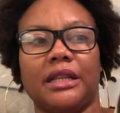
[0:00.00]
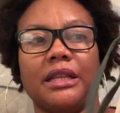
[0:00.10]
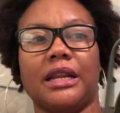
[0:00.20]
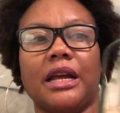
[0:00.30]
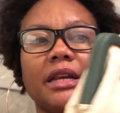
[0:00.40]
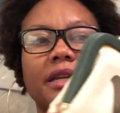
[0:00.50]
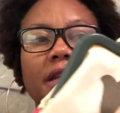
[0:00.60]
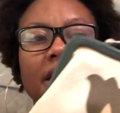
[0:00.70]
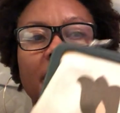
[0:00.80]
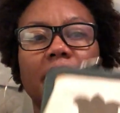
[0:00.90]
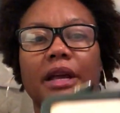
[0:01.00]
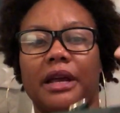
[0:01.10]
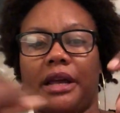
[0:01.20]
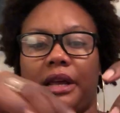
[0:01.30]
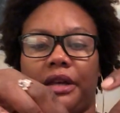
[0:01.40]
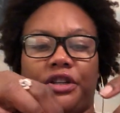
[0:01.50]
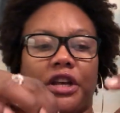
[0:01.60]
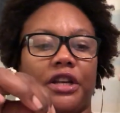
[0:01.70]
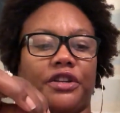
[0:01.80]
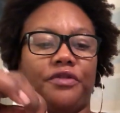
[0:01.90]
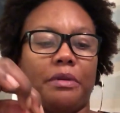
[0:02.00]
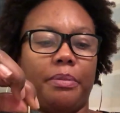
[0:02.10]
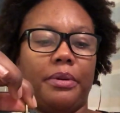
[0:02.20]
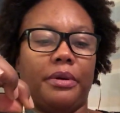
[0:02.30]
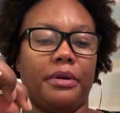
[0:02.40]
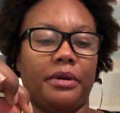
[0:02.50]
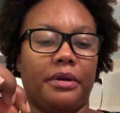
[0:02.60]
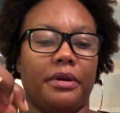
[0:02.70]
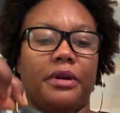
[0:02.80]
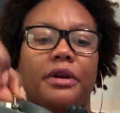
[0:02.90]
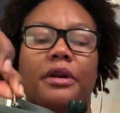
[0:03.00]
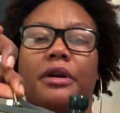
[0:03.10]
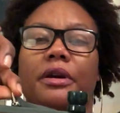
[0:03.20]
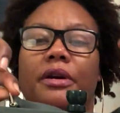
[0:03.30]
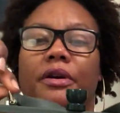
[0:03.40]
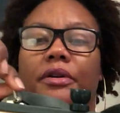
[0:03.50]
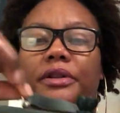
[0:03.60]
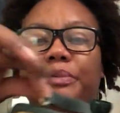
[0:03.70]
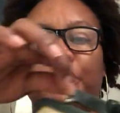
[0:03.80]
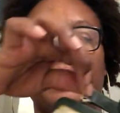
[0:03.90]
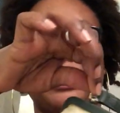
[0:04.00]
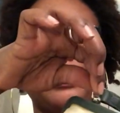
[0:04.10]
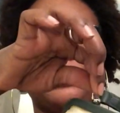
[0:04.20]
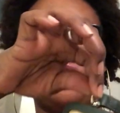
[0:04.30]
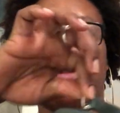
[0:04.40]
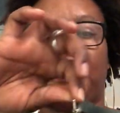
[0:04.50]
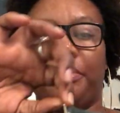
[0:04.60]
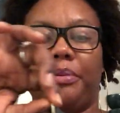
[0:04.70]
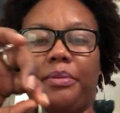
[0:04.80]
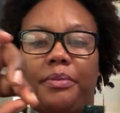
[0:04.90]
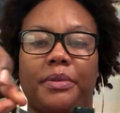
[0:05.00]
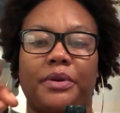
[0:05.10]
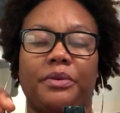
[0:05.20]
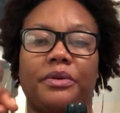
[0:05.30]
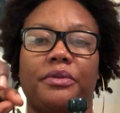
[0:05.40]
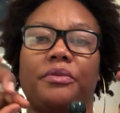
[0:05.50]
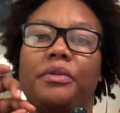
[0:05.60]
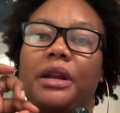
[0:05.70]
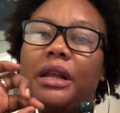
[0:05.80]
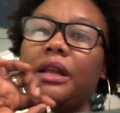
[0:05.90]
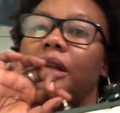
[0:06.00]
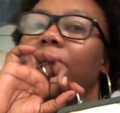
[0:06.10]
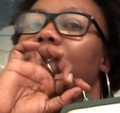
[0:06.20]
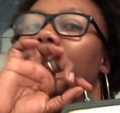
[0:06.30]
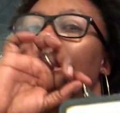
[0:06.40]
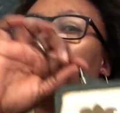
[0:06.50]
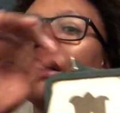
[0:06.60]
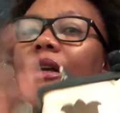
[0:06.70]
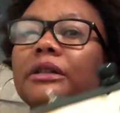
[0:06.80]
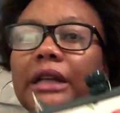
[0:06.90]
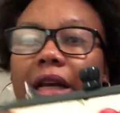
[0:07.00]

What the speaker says: and then add a chain strap, crossbody strap. It would really look